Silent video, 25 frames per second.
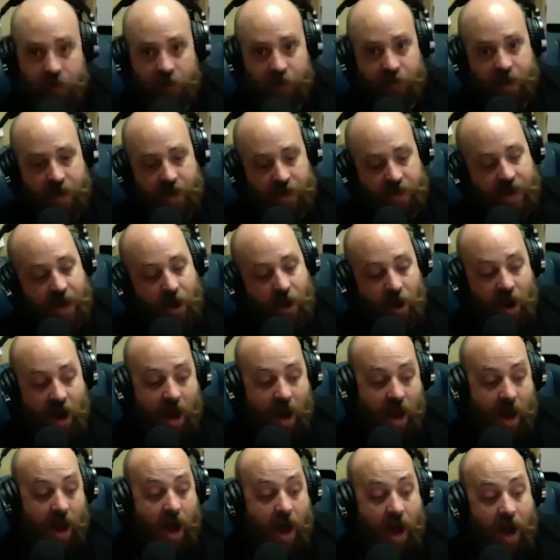that account.
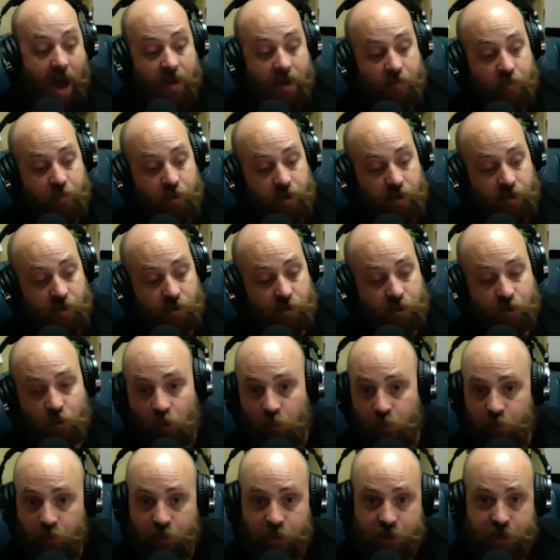I have been so
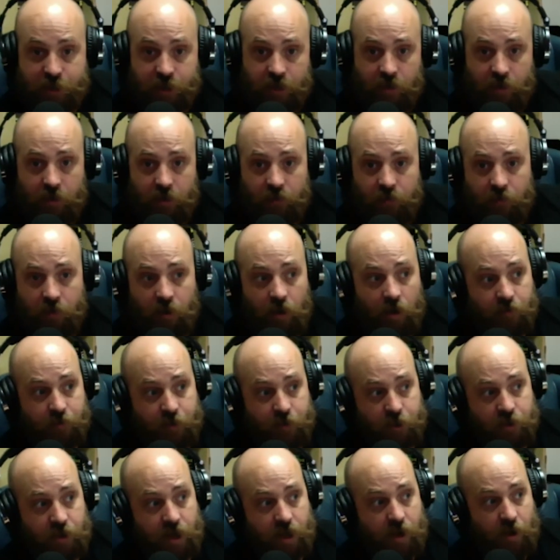appreciative of
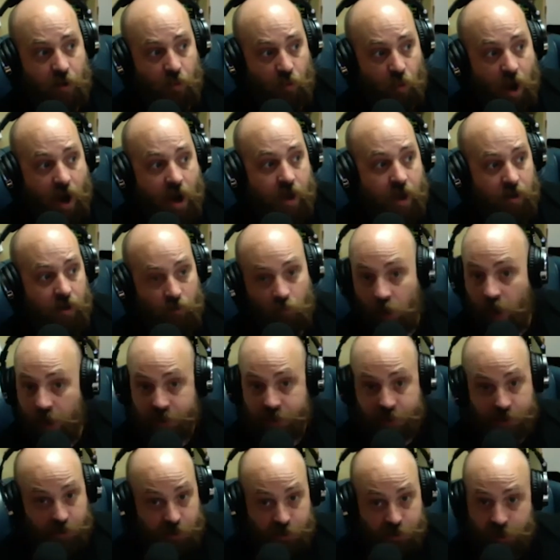just kind of
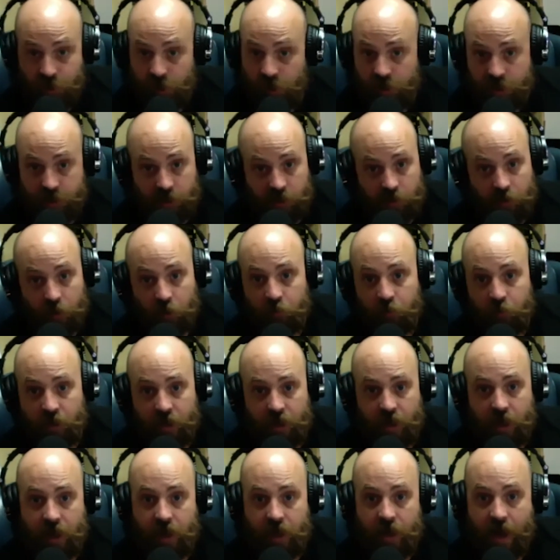watching the journey a little
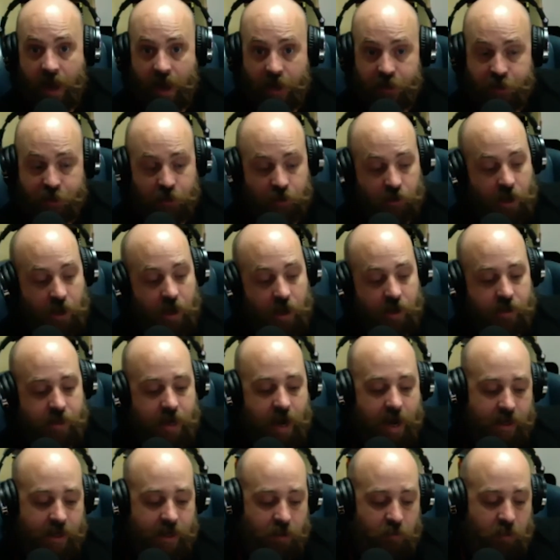bit. And as you're kind of
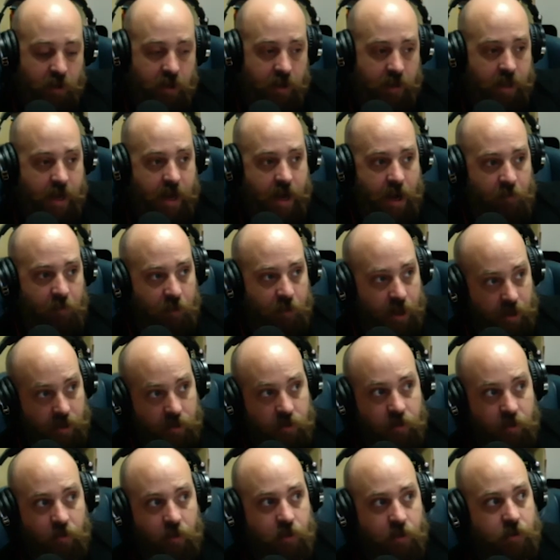documenting that, I'm like,
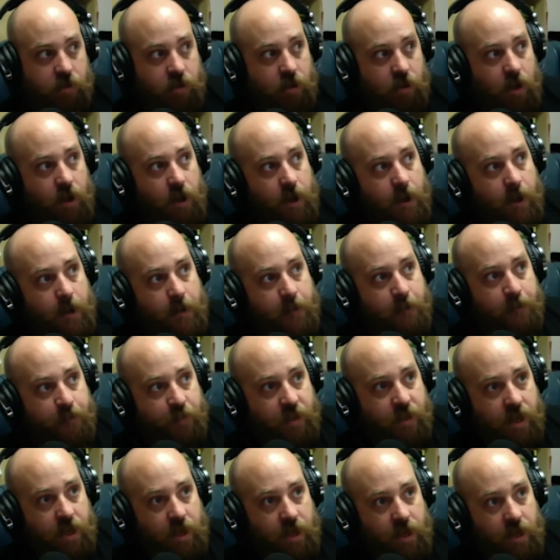dude,
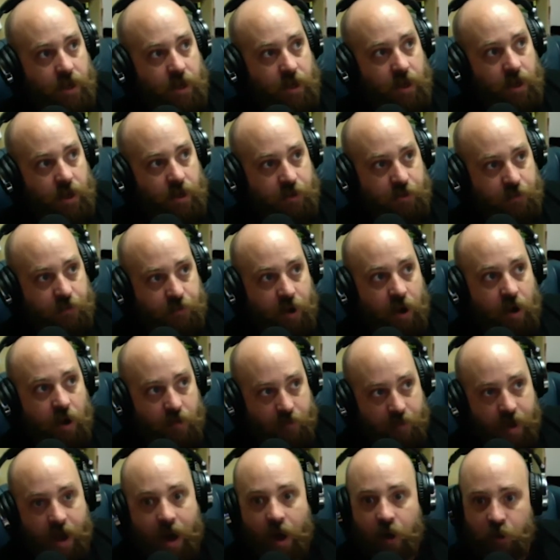it's very
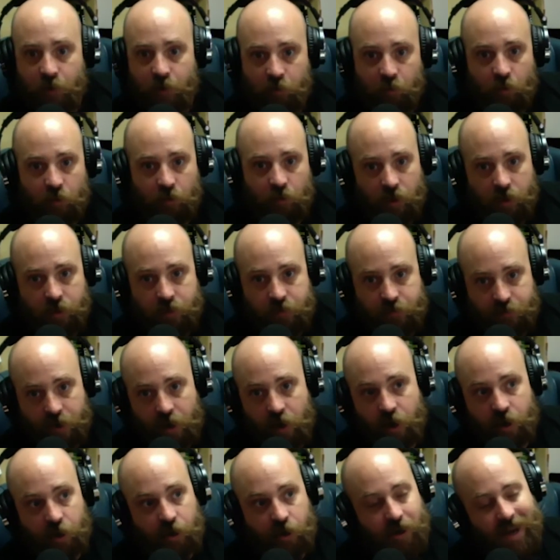valuable. It's
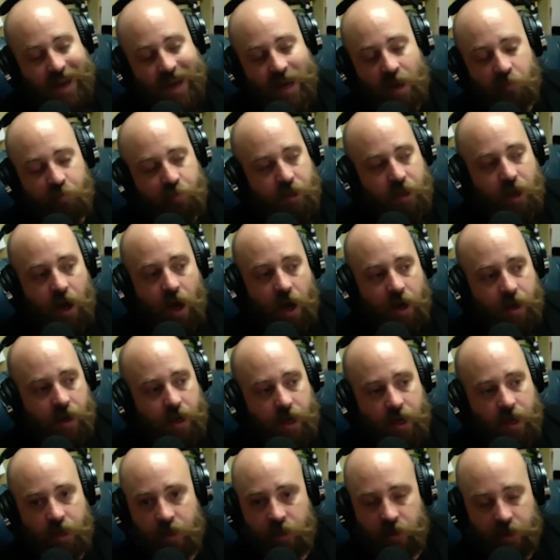very good. And beyond
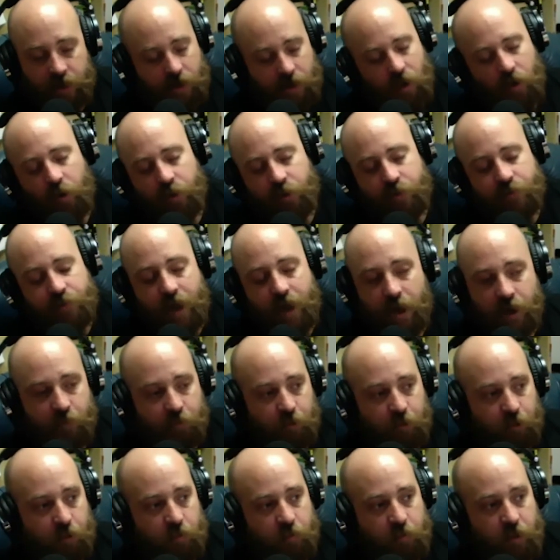any like, oh, it's
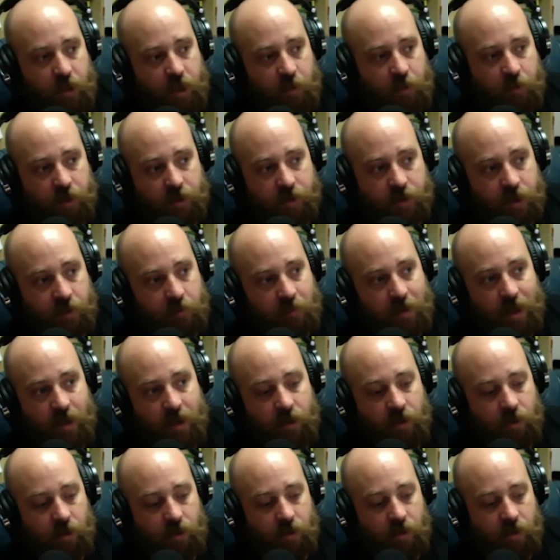valuable to me, but it's like,
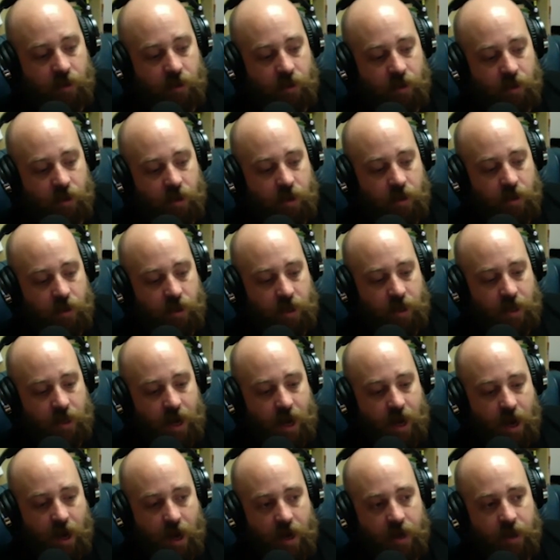man,
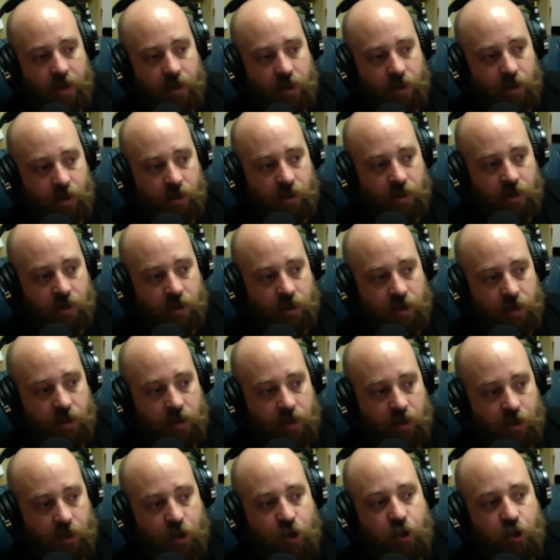the
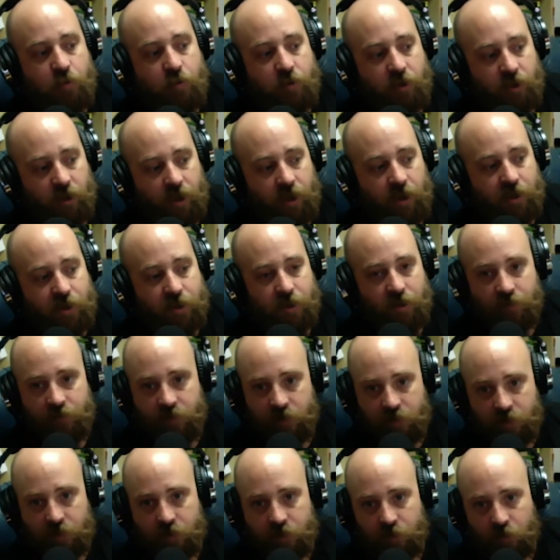accumulation of
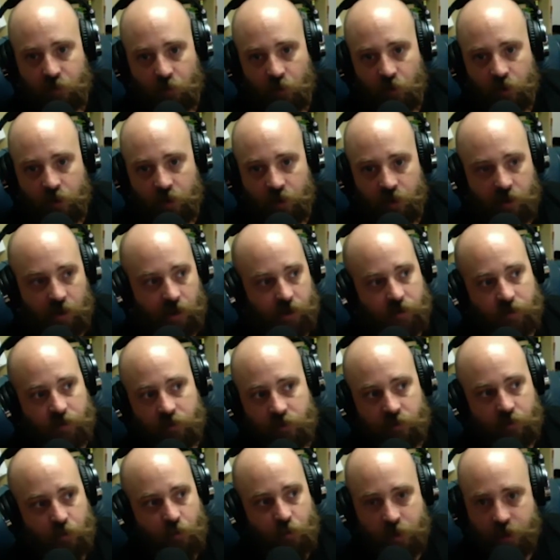this story, like
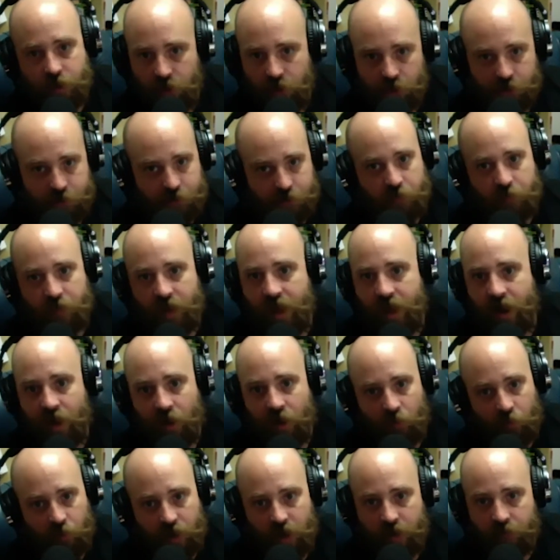20 years from
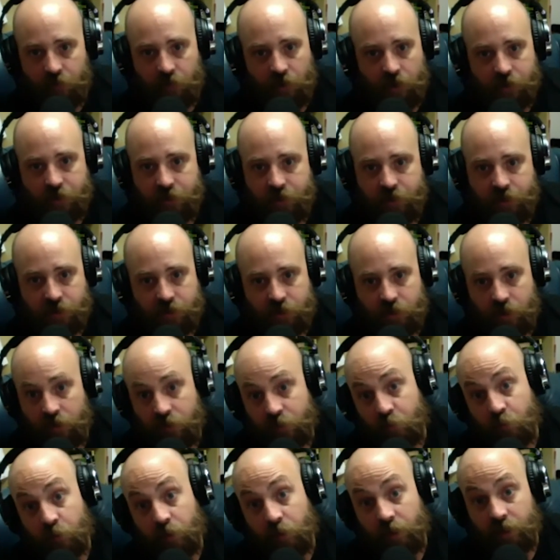now, whatever, it's
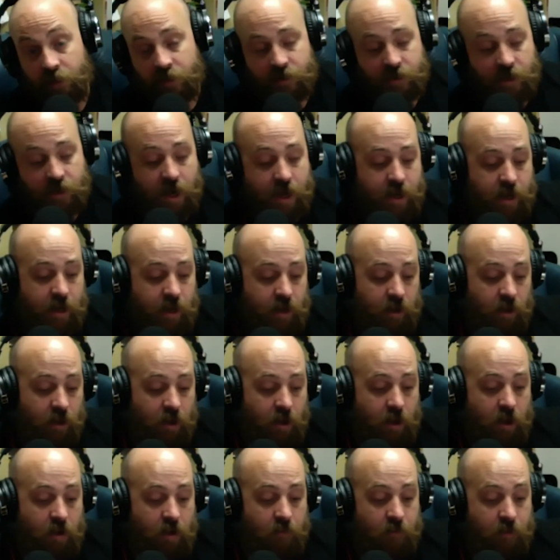really exciting.
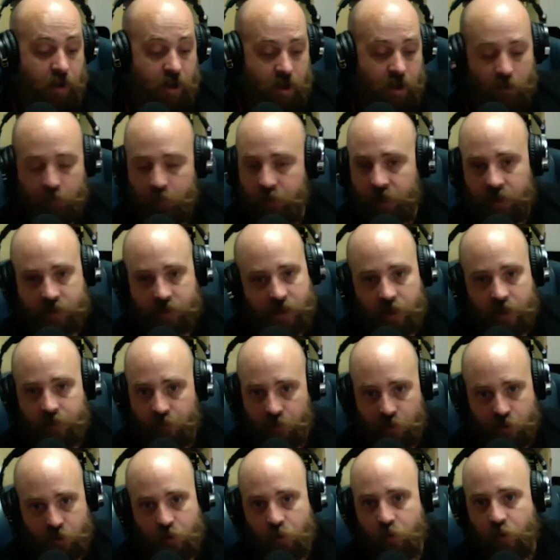It'll be exciting for
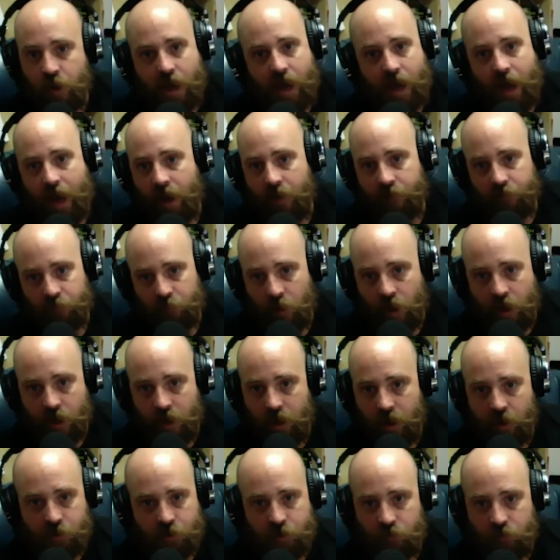you to have, right,
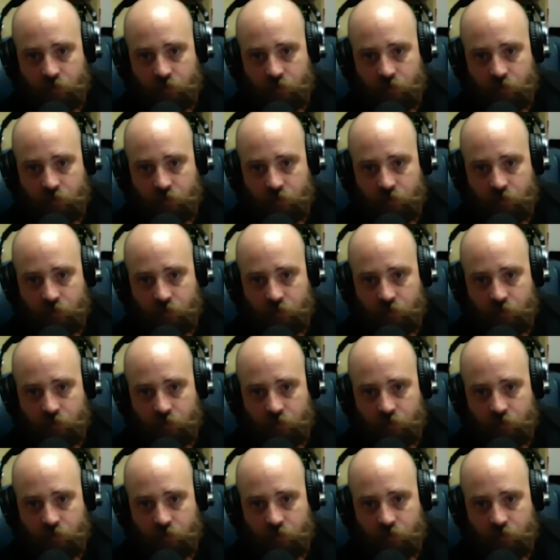as you